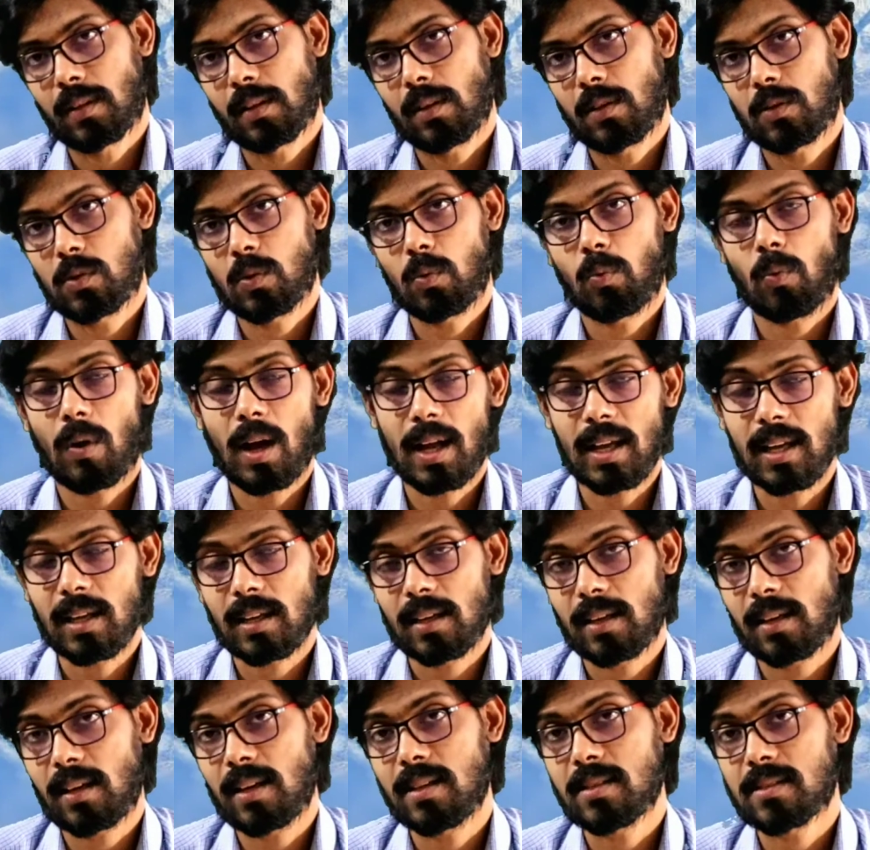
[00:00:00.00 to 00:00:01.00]
So why
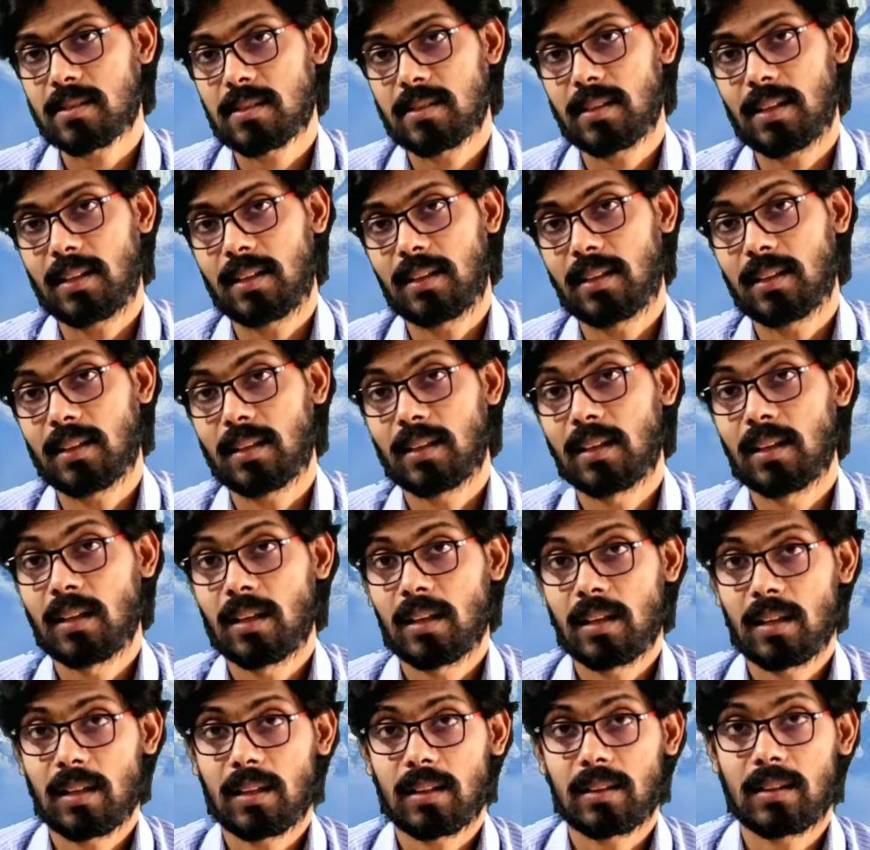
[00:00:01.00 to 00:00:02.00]
he said
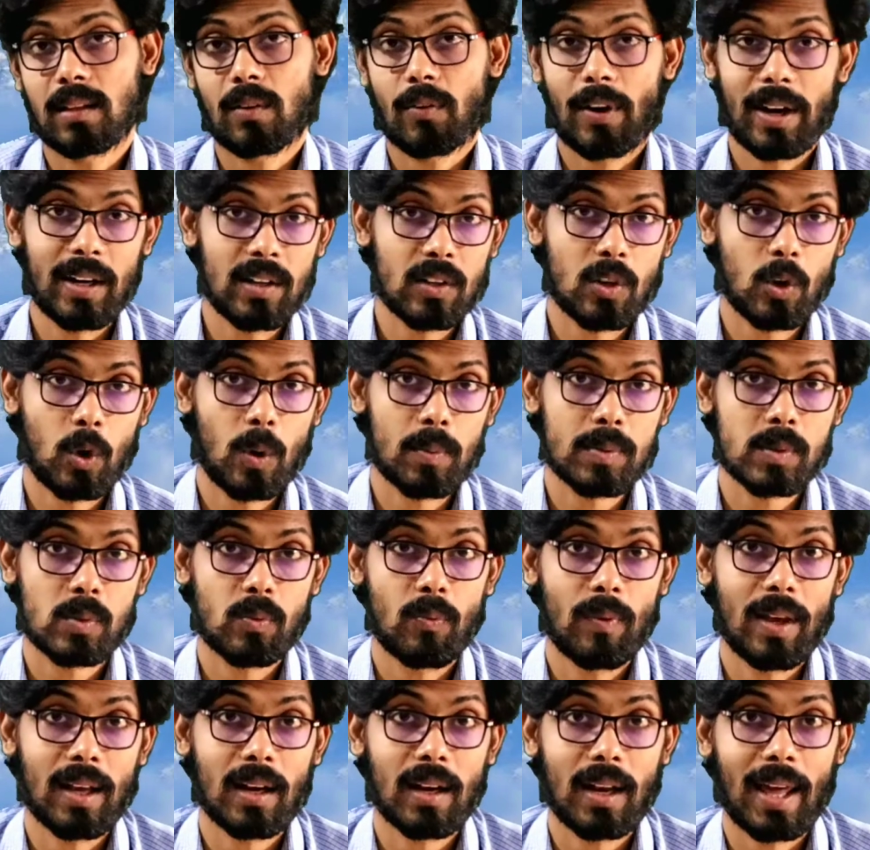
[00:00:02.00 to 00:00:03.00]
the raindrops
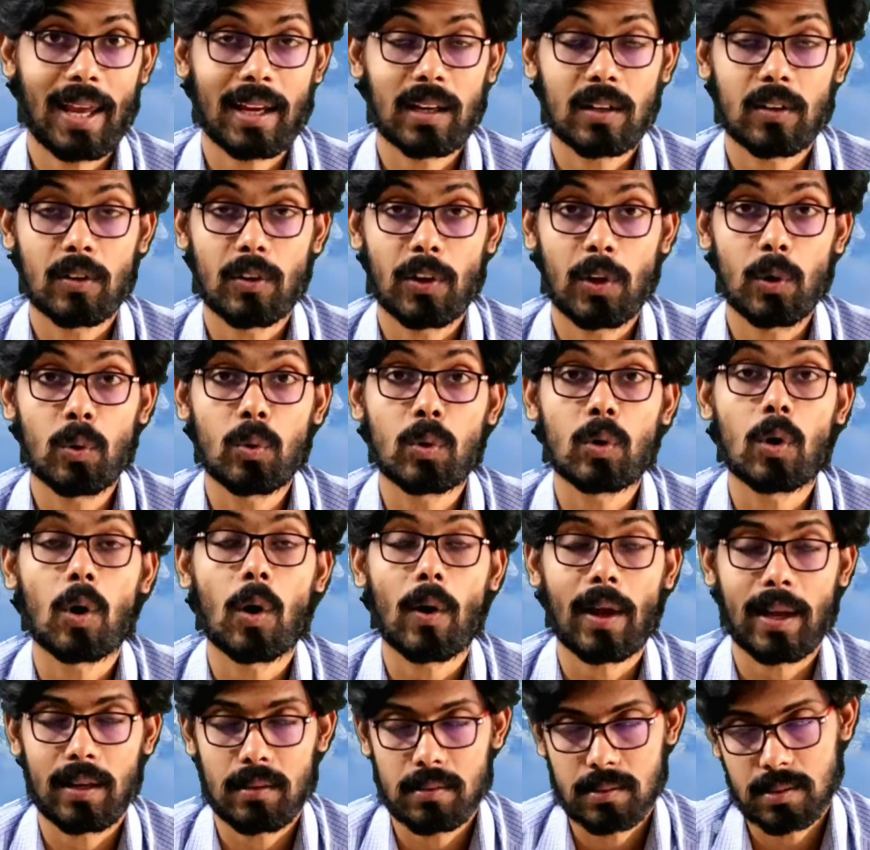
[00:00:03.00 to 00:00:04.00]
were like new
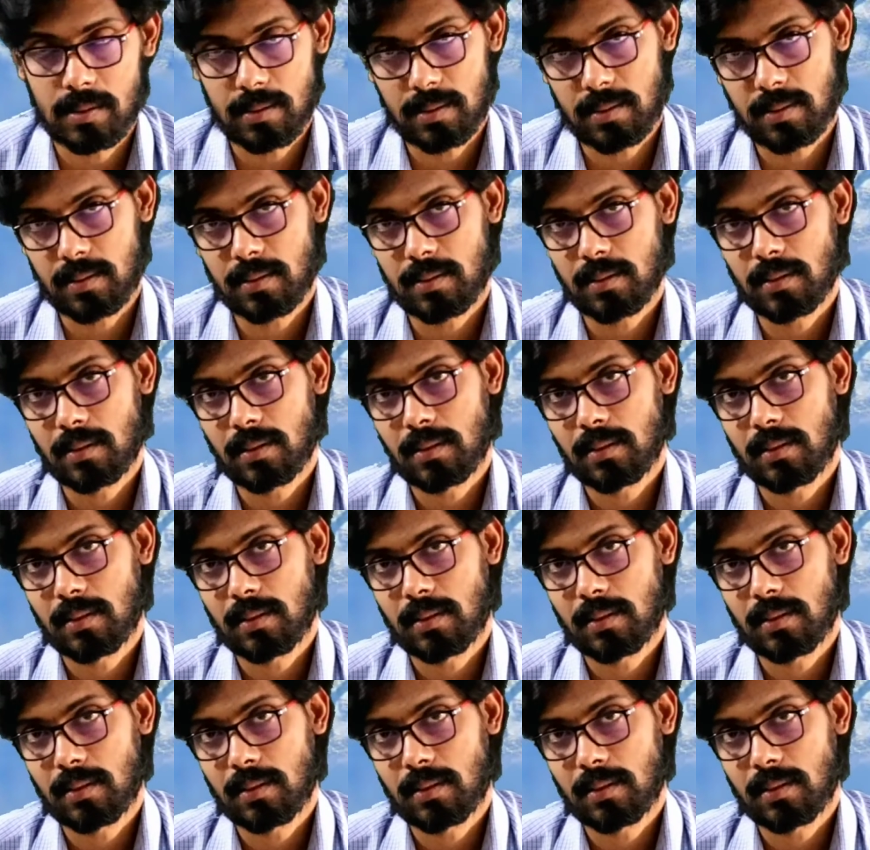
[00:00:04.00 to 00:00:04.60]
coins?